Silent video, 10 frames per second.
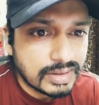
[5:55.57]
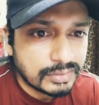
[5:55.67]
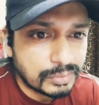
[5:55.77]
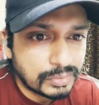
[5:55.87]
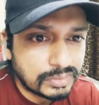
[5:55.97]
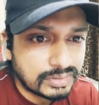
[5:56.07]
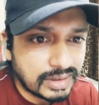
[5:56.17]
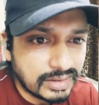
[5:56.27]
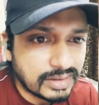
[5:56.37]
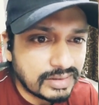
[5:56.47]
So
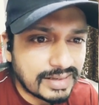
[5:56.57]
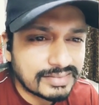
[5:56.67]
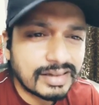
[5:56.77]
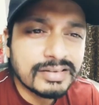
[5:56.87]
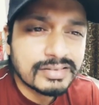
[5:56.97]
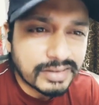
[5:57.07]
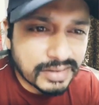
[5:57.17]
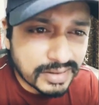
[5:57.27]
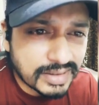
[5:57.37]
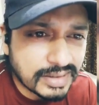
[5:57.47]
think it as
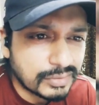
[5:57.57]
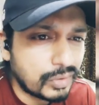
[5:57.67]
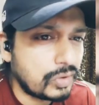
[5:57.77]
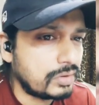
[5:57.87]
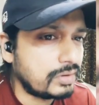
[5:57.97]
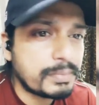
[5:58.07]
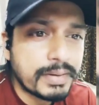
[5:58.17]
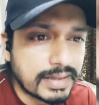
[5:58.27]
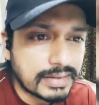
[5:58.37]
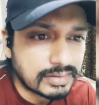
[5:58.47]
uncertainties or
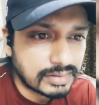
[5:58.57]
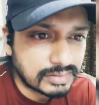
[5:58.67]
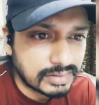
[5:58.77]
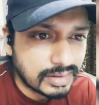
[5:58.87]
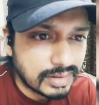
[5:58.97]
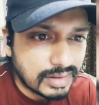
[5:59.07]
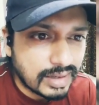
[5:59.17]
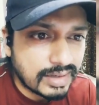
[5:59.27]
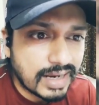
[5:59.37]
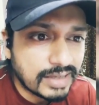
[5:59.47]
dependencies.
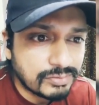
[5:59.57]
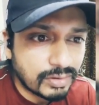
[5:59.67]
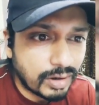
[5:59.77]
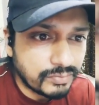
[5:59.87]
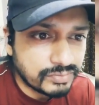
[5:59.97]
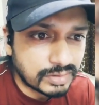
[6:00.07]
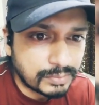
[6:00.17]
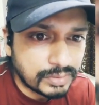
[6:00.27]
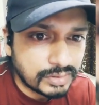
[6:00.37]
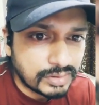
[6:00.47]
And as we
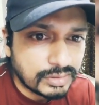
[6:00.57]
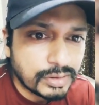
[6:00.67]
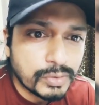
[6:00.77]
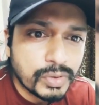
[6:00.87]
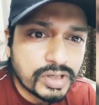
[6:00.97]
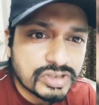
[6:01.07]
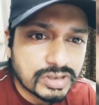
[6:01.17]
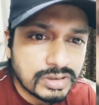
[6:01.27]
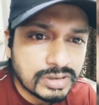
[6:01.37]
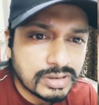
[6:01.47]
observed, the
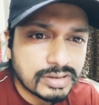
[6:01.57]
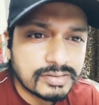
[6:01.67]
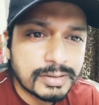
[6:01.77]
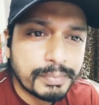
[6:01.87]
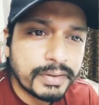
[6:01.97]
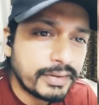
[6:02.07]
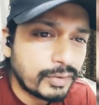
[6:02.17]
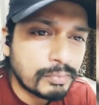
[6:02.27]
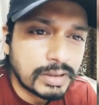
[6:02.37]
duration is dependent on